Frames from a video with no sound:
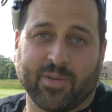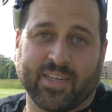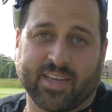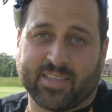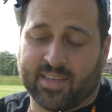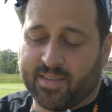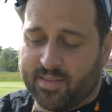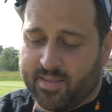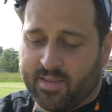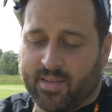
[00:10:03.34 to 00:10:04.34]
I'm addicted.
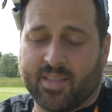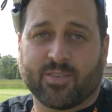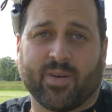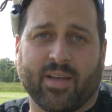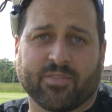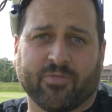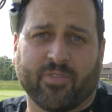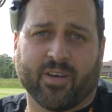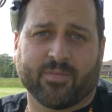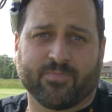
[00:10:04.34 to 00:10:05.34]
Let's go have some
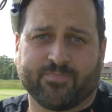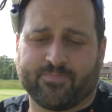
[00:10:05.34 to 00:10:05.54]
fun.